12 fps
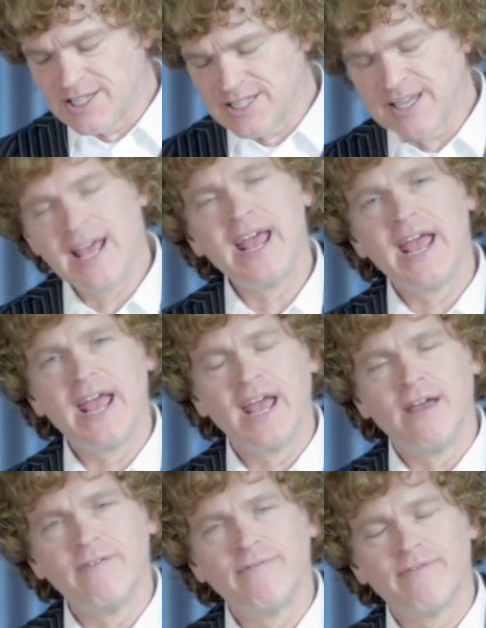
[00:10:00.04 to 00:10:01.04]
a
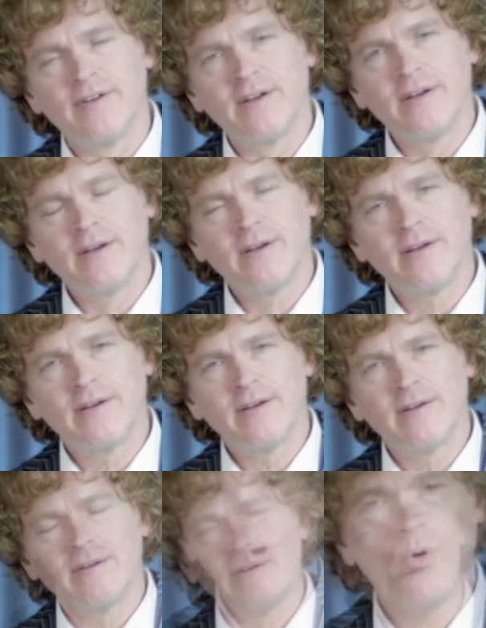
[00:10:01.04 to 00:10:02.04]
slave
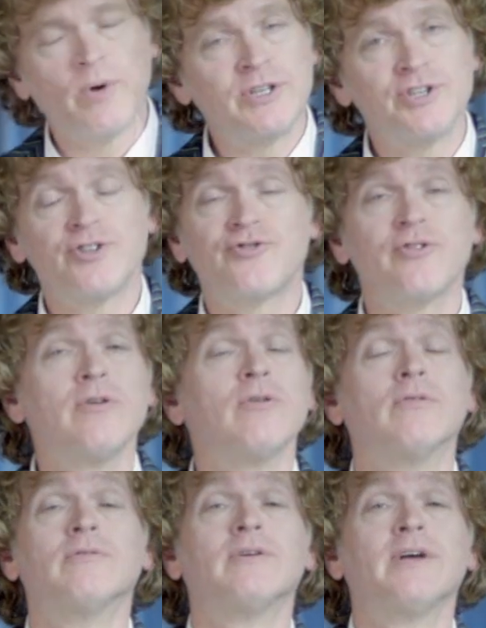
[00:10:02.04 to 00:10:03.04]
well which is true